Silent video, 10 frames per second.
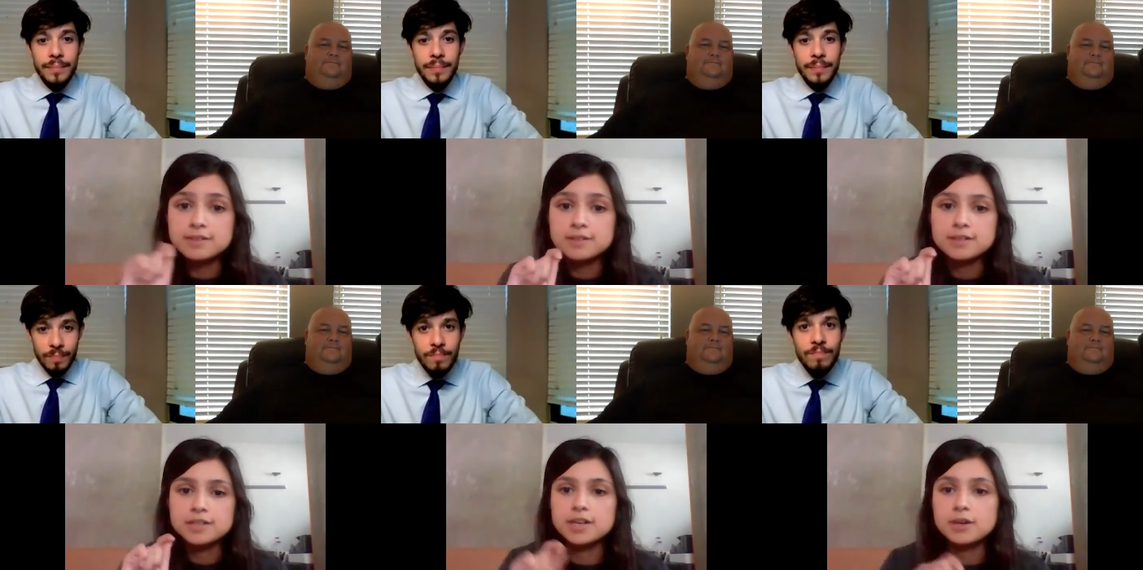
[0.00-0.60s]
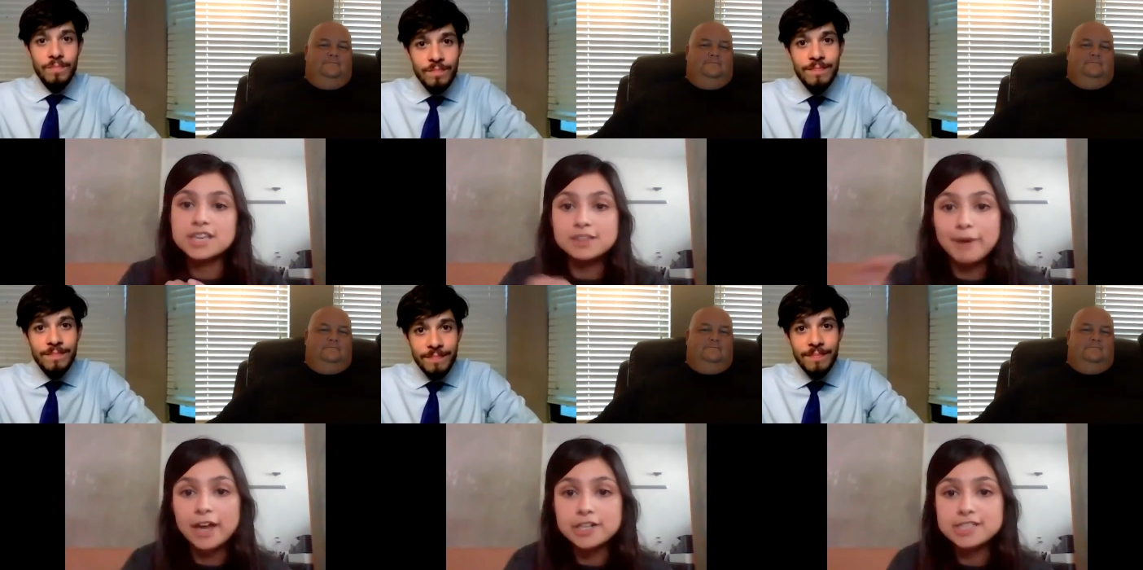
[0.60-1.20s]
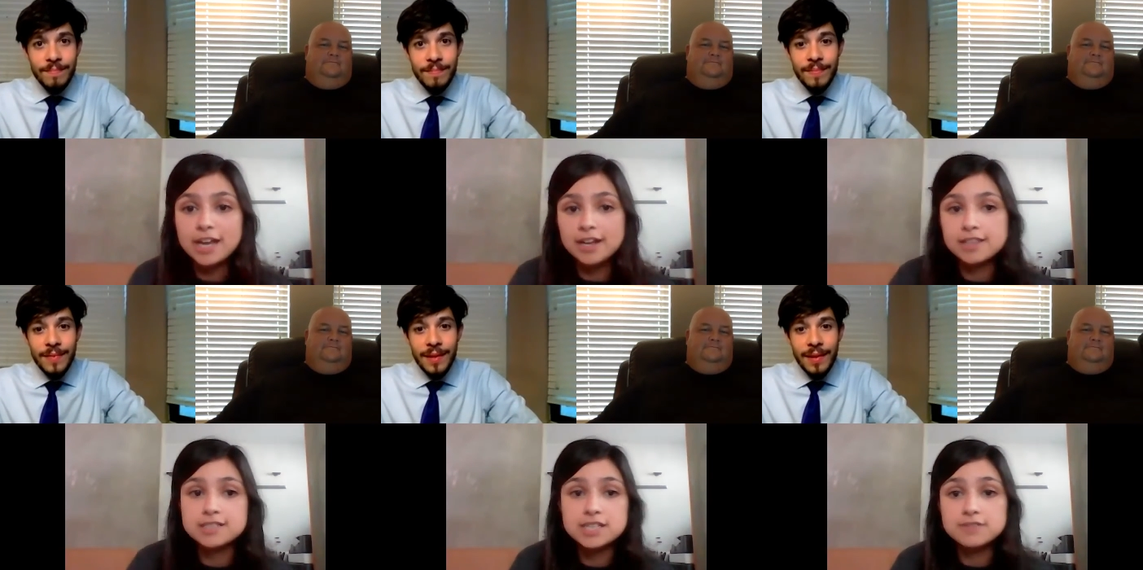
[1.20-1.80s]
Speaker 1: You know, take the batteries out of the
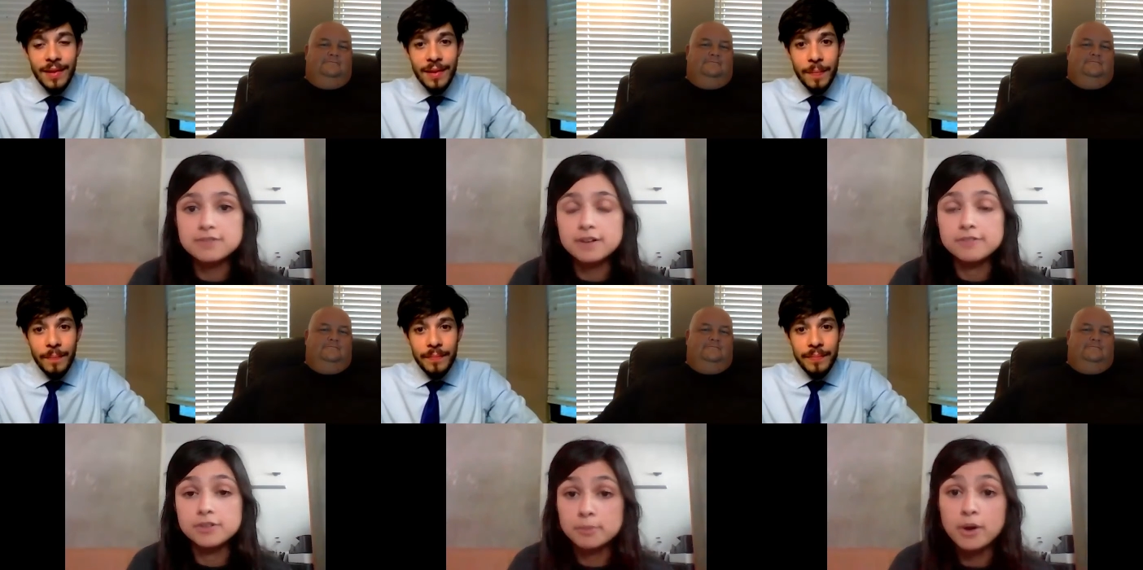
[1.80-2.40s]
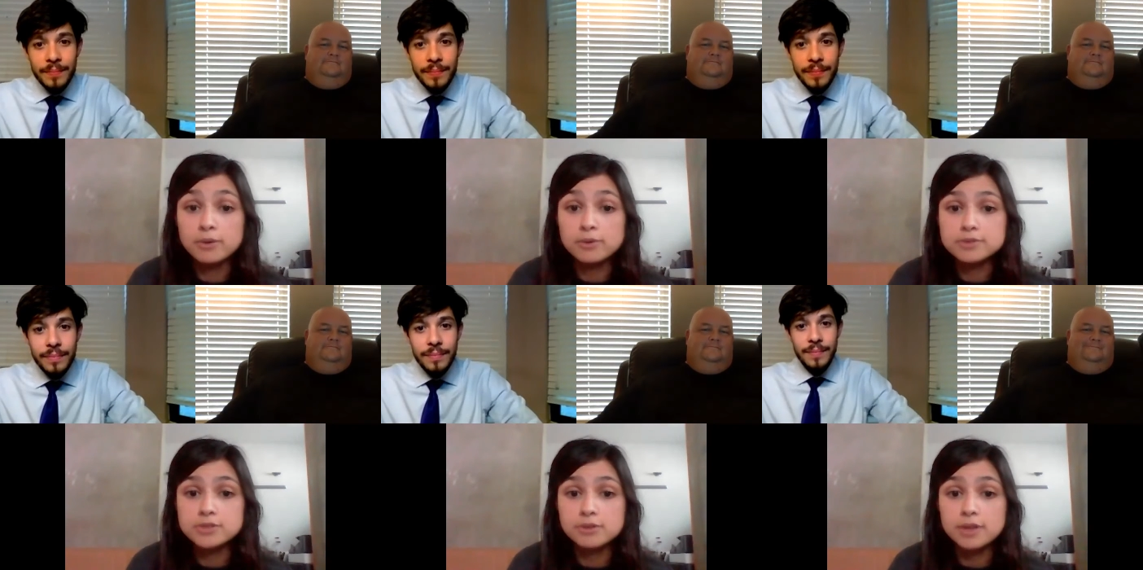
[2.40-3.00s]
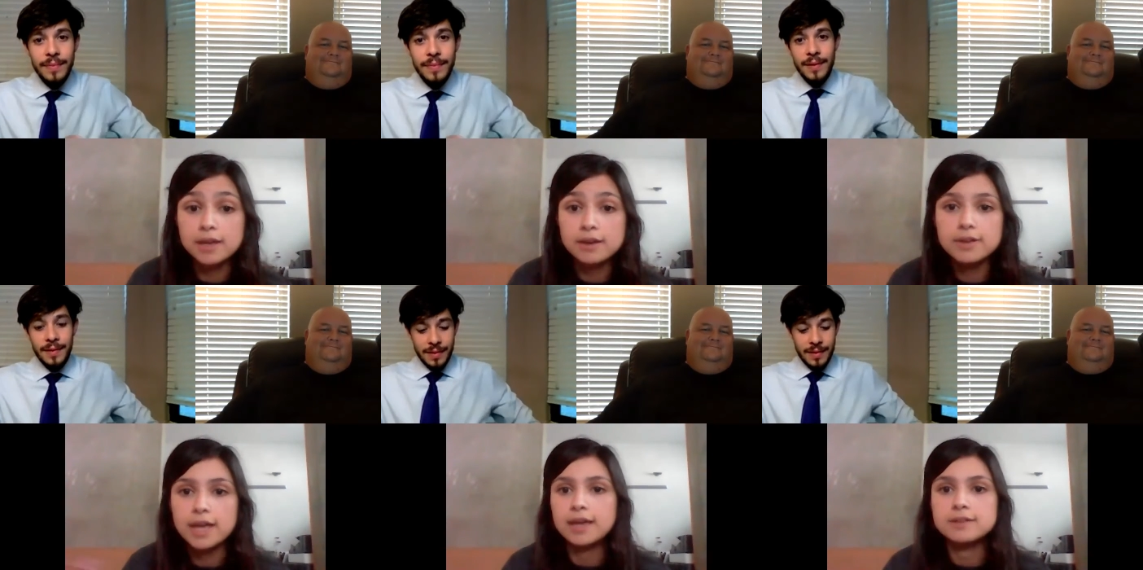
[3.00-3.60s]
t- of the remote. So, like,
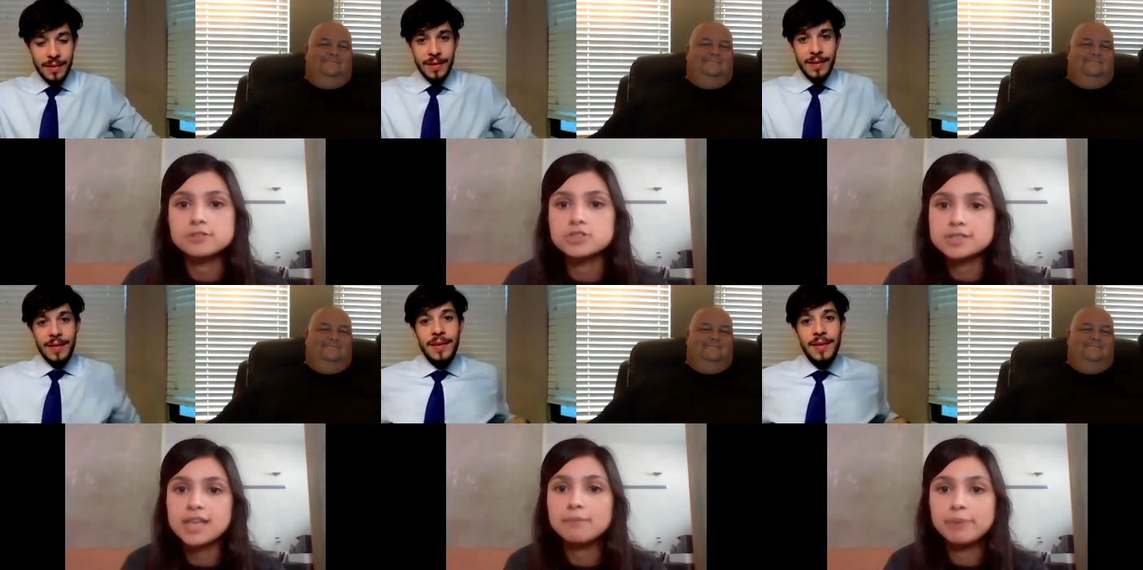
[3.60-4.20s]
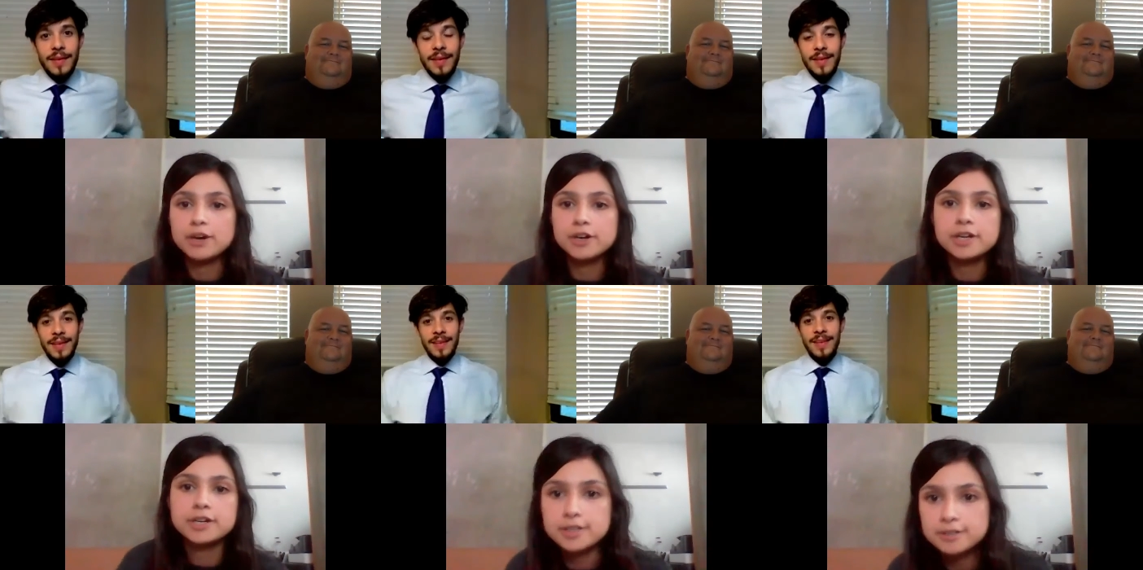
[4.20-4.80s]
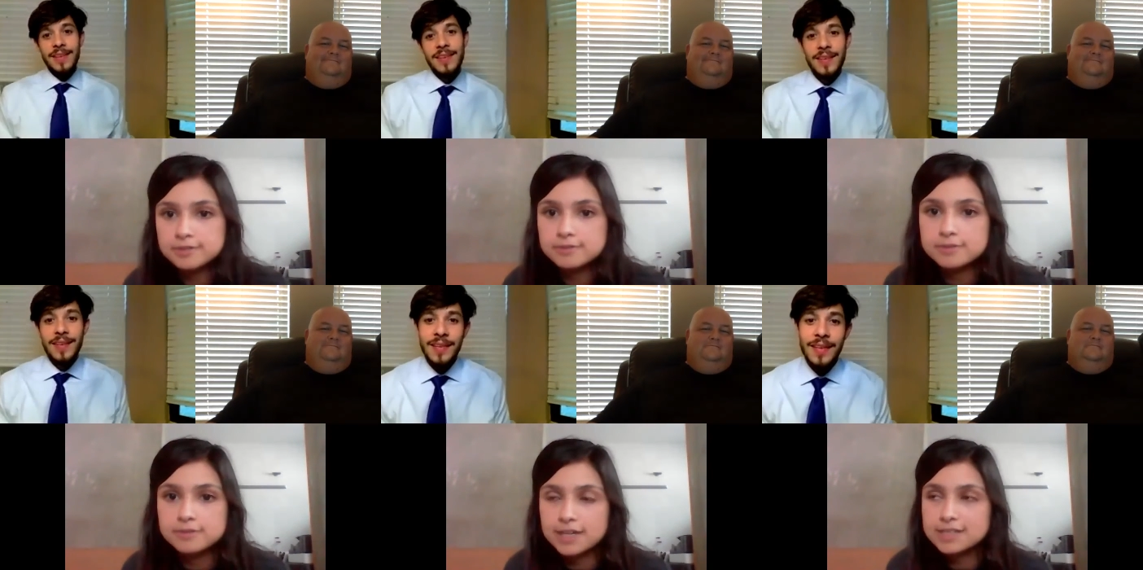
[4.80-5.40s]
okay, just that barrier.
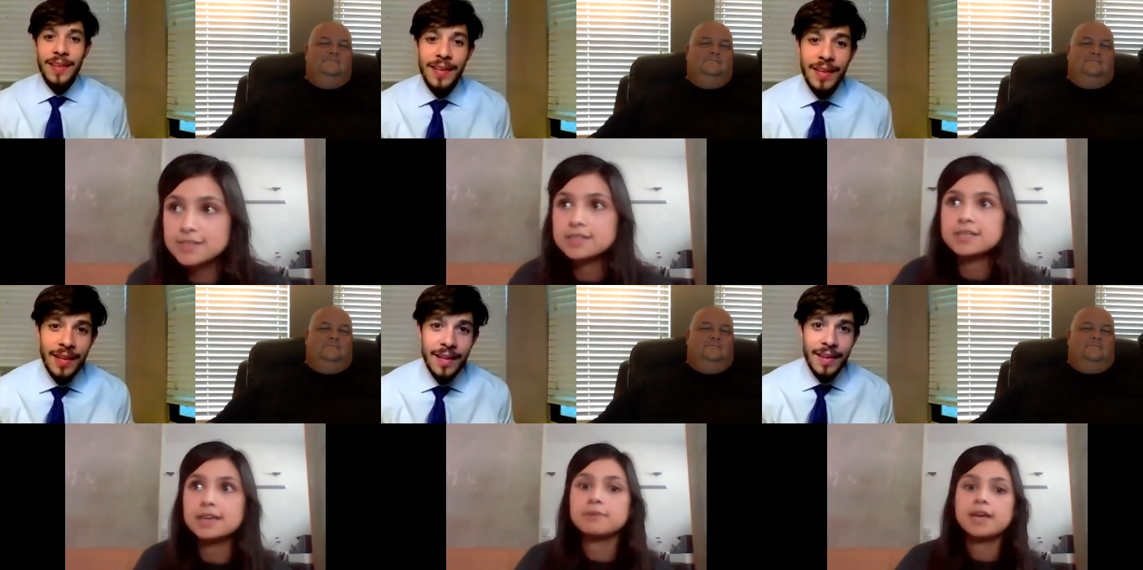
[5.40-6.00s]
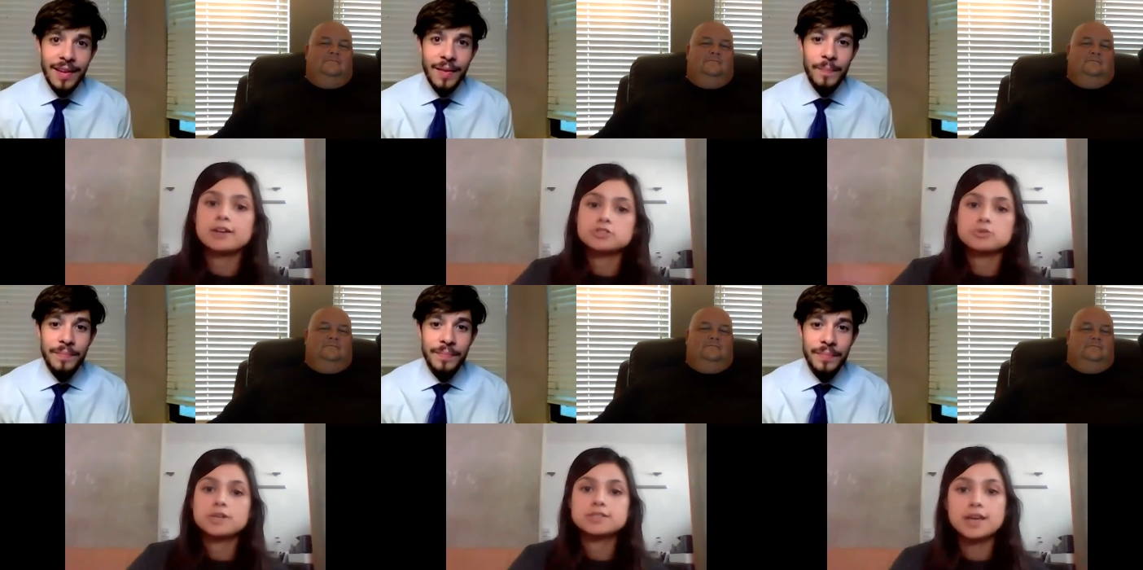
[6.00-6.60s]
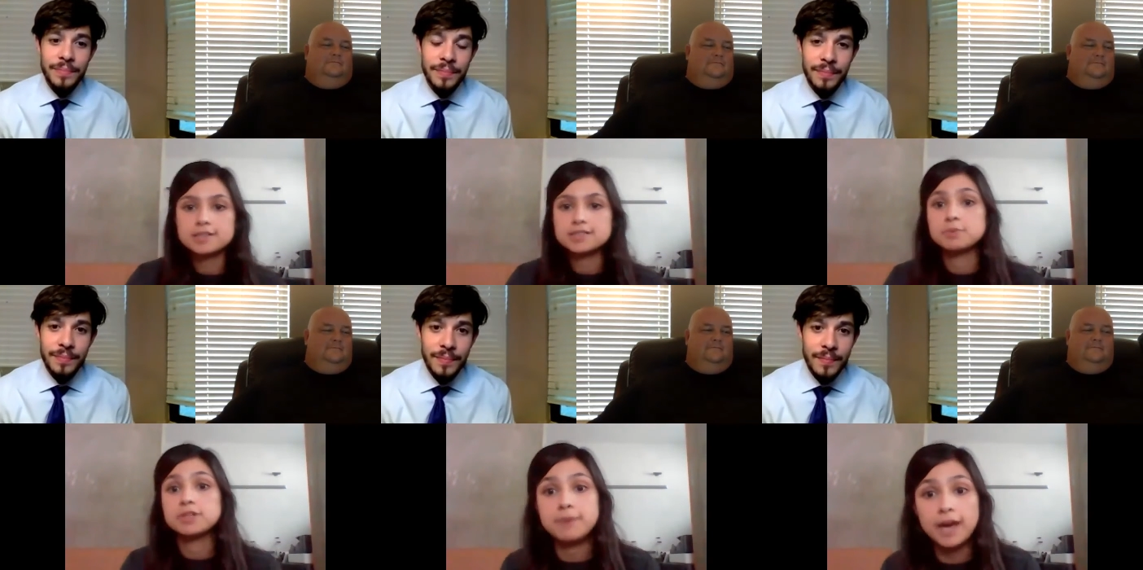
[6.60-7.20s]
That's gonna take me extra 20 seconds to put
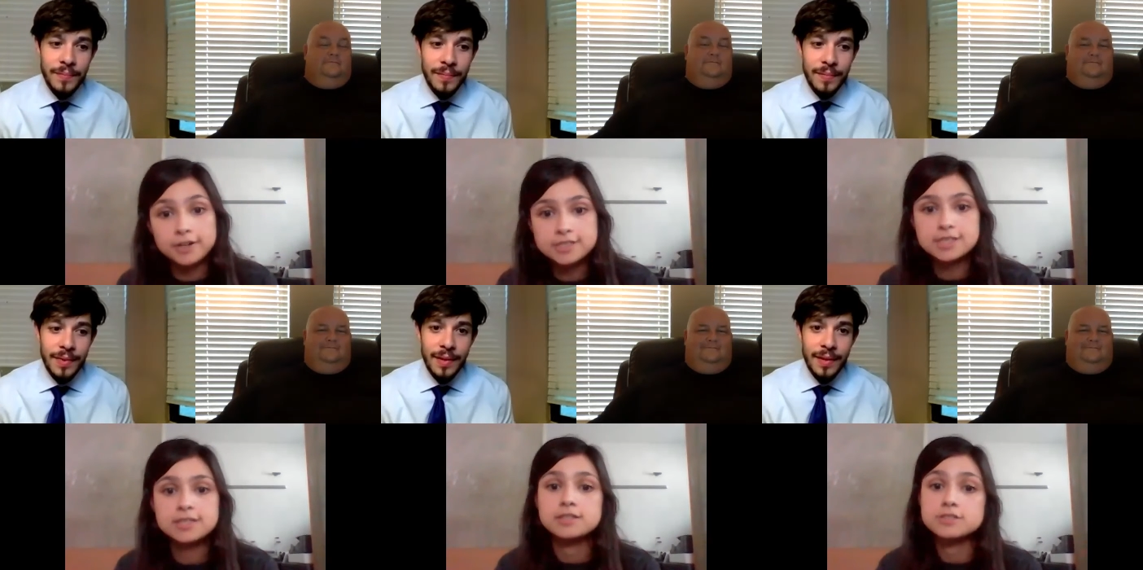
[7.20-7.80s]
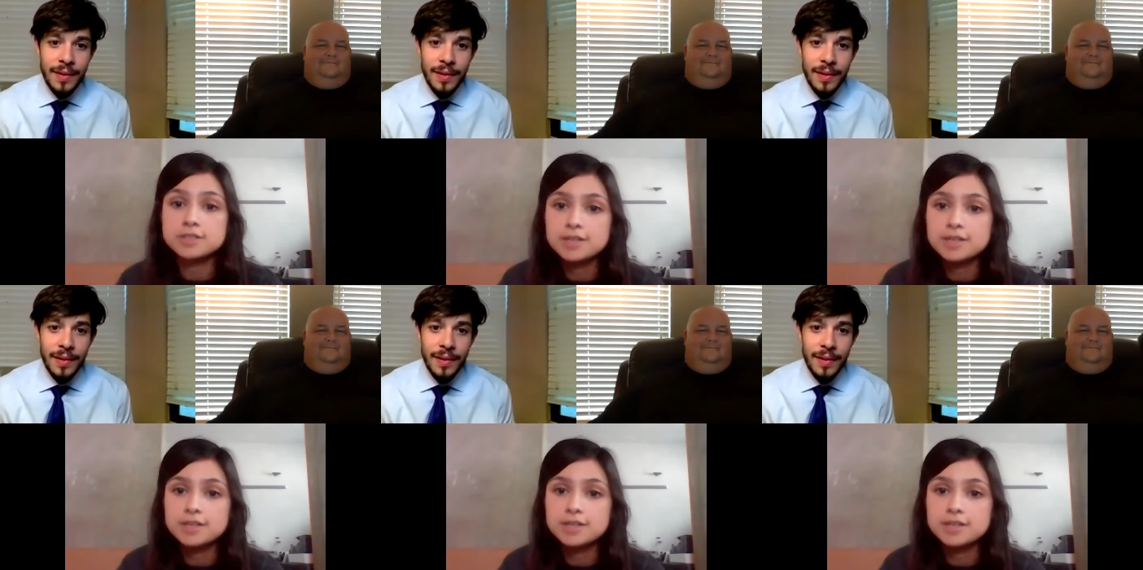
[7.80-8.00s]
batteries in, and turn,